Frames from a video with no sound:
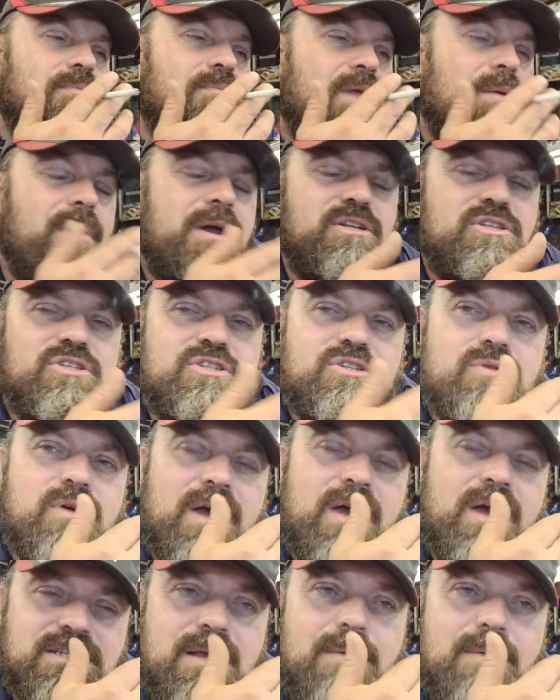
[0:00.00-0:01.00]
I might just do it.
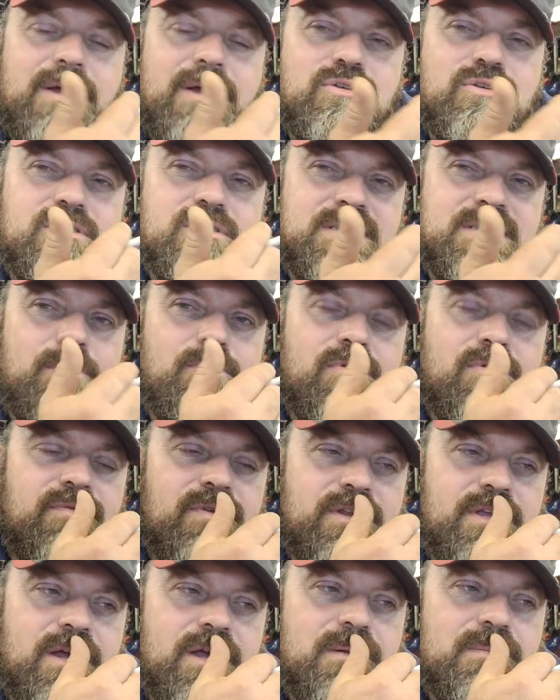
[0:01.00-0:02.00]
Actually, I might do a separate
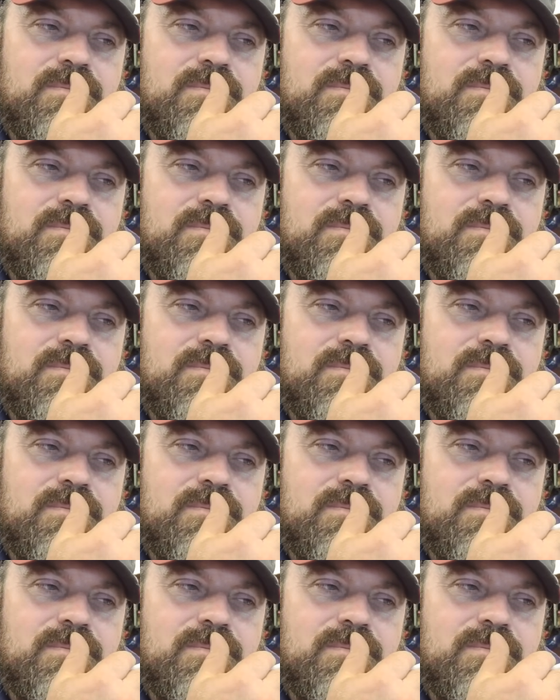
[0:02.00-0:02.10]
video